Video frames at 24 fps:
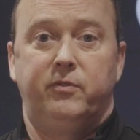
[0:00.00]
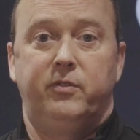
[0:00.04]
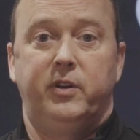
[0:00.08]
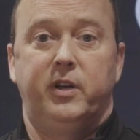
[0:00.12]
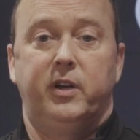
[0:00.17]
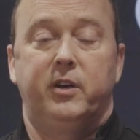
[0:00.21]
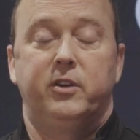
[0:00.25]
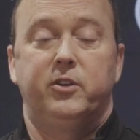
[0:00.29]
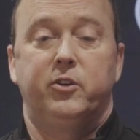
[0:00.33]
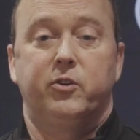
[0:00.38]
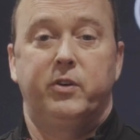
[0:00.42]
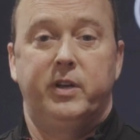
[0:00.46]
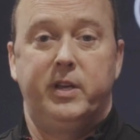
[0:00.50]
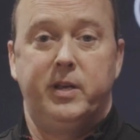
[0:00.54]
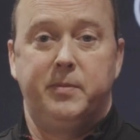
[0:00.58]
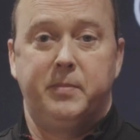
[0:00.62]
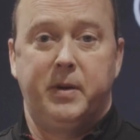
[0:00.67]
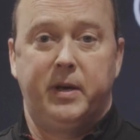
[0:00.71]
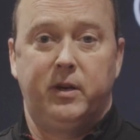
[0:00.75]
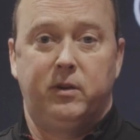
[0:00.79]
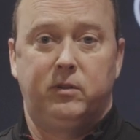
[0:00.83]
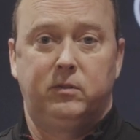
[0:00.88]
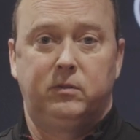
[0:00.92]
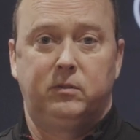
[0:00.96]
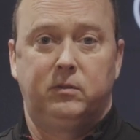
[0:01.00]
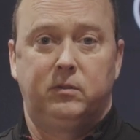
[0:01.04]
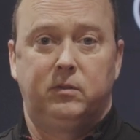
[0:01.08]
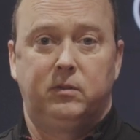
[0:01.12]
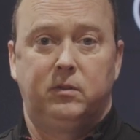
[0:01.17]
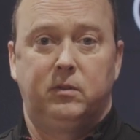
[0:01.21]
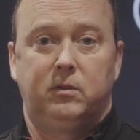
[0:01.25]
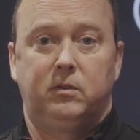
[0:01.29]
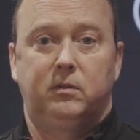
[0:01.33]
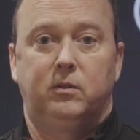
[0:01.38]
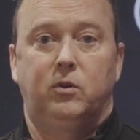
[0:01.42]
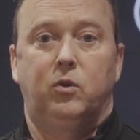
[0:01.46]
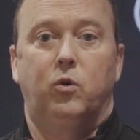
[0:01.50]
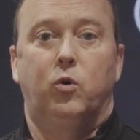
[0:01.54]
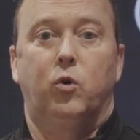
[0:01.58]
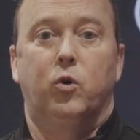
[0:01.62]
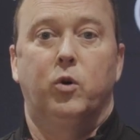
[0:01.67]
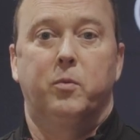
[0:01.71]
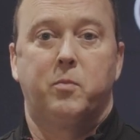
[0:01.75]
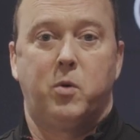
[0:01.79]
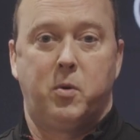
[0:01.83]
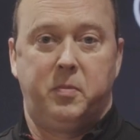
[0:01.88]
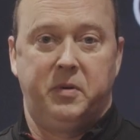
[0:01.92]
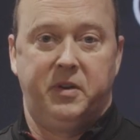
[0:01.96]
via your email
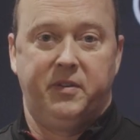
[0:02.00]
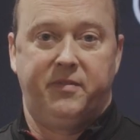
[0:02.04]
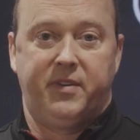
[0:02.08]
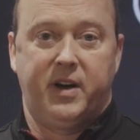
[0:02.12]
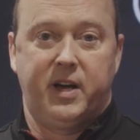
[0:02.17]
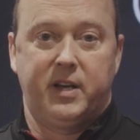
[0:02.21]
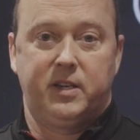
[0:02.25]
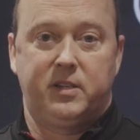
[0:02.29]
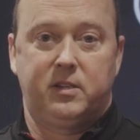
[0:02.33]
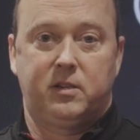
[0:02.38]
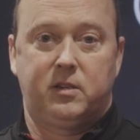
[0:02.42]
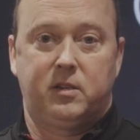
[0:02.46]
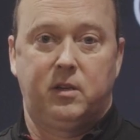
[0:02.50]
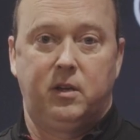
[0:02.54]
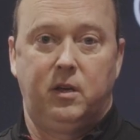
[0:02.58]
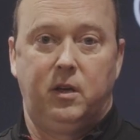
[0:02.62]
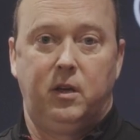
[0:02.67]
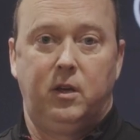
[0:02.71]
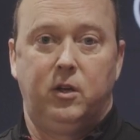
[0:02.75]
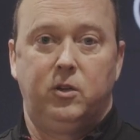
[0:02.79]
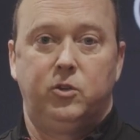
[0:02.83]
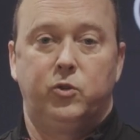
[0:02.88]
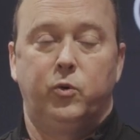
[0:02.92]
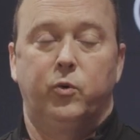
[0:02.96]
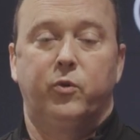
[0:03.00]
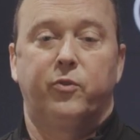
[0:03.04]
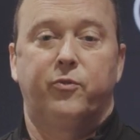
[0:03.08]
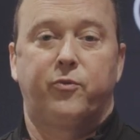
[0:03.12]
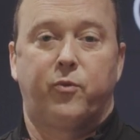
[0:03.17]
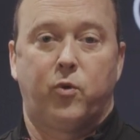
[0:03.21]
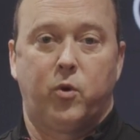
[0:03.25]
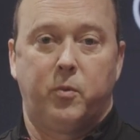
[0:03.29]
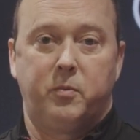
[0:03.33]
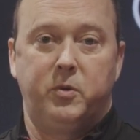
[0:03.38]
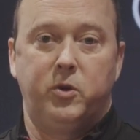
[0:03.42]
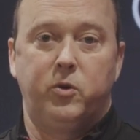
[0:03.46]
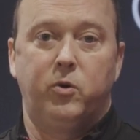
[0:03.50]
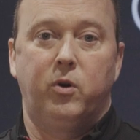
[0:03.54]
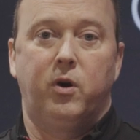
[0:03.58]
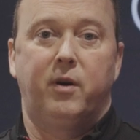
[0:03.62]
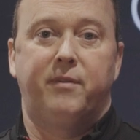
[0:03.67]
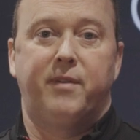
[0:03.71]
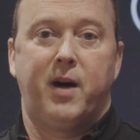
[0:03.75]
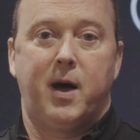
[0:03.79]
or mobile device to inform you of